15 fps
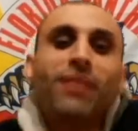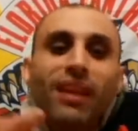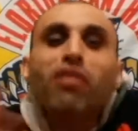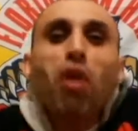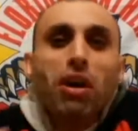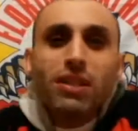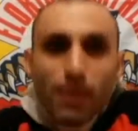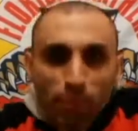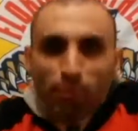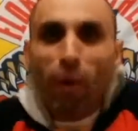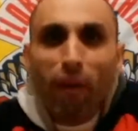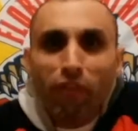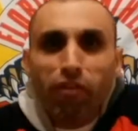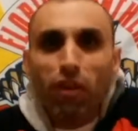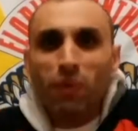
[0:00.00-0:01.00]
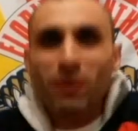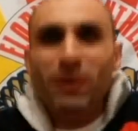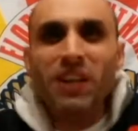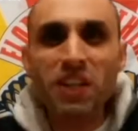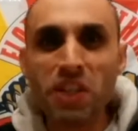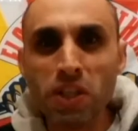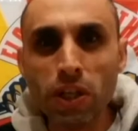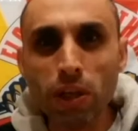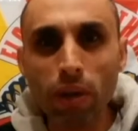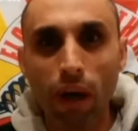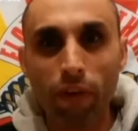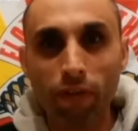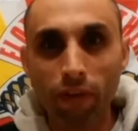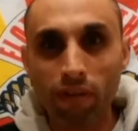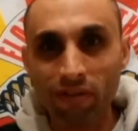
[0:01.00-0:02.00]
They lost to Buffalo in a
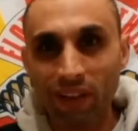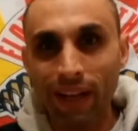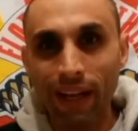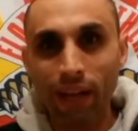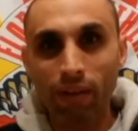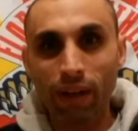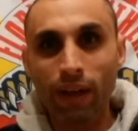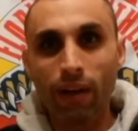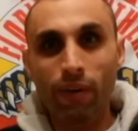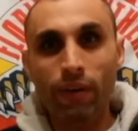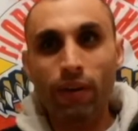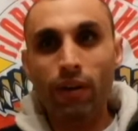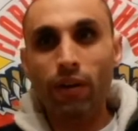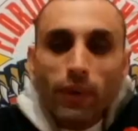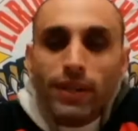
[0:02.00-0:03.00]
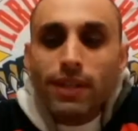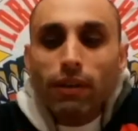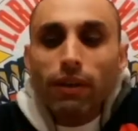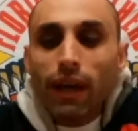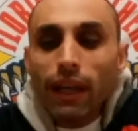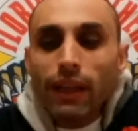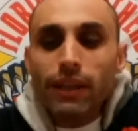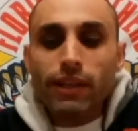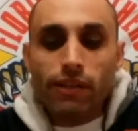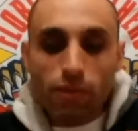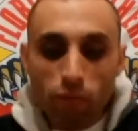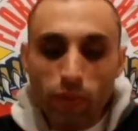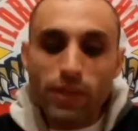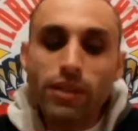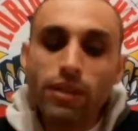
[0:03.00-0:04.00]
shootout, for crying out loud. We still got
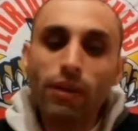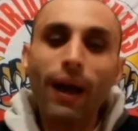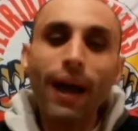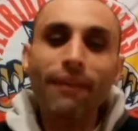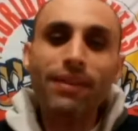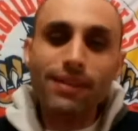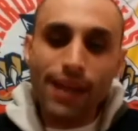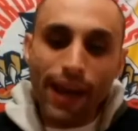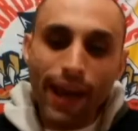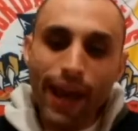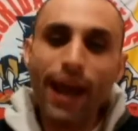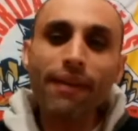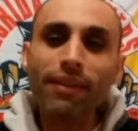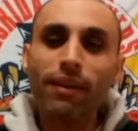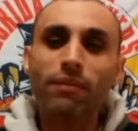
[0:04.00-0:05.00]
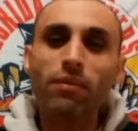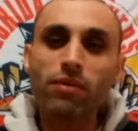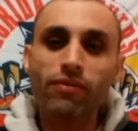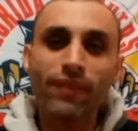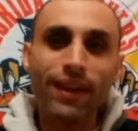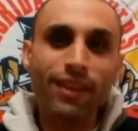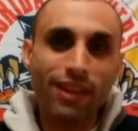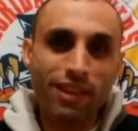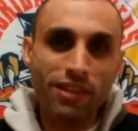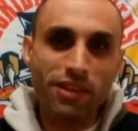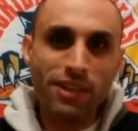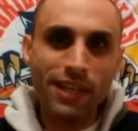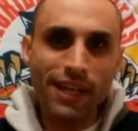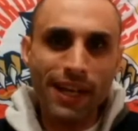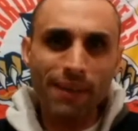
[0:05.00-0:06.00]
this. We still have this. I have the utmost faith in this
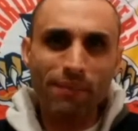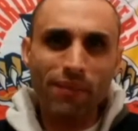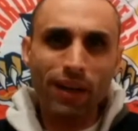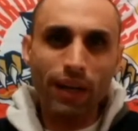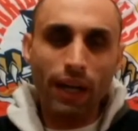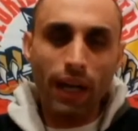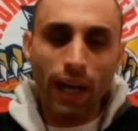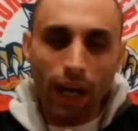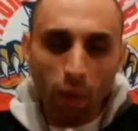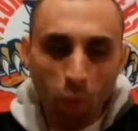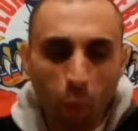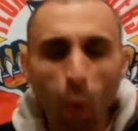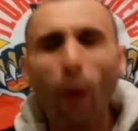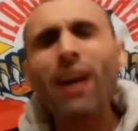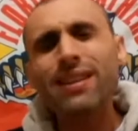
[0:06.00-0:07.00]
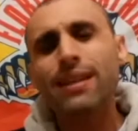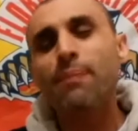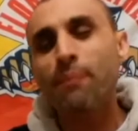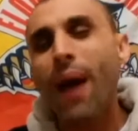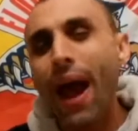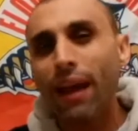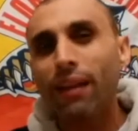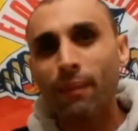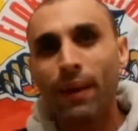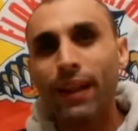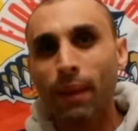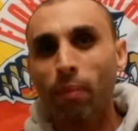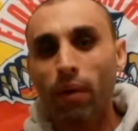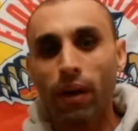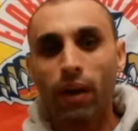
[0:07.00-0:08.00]
team. I want to badly make
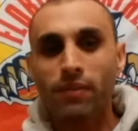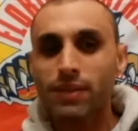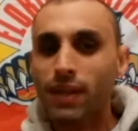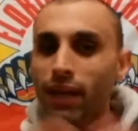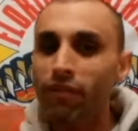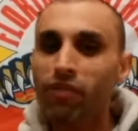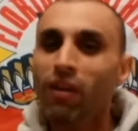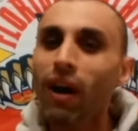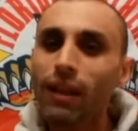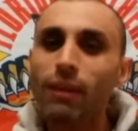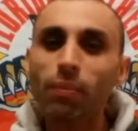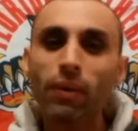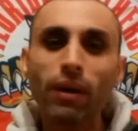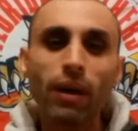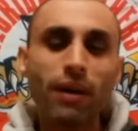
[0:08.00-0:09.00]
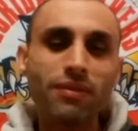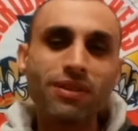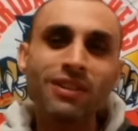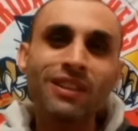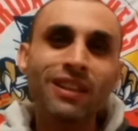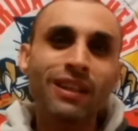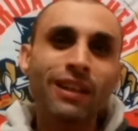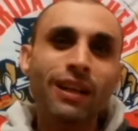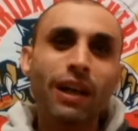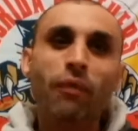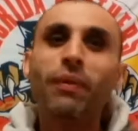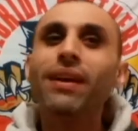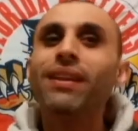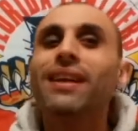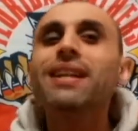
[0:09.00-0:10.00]
the playoffs. If not the playoffs,
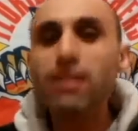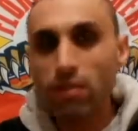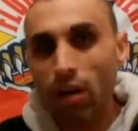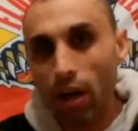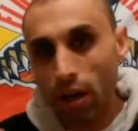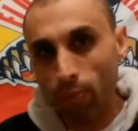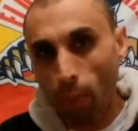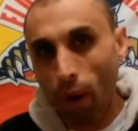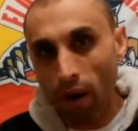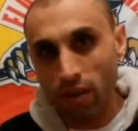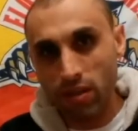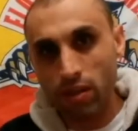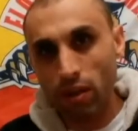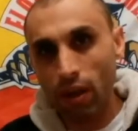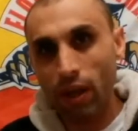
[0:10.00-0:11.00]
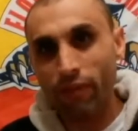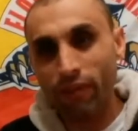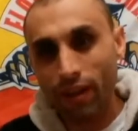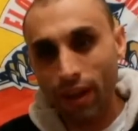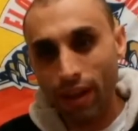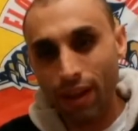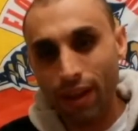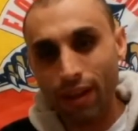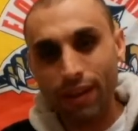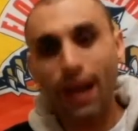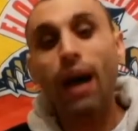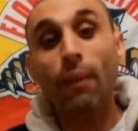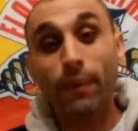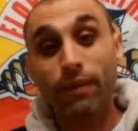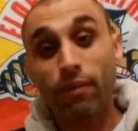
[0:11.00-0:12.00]
if we can at least knock Boston off,
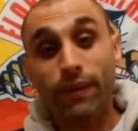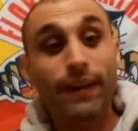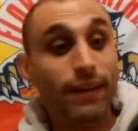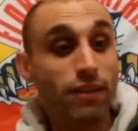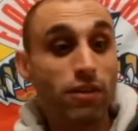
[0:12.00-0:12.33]
that would be great.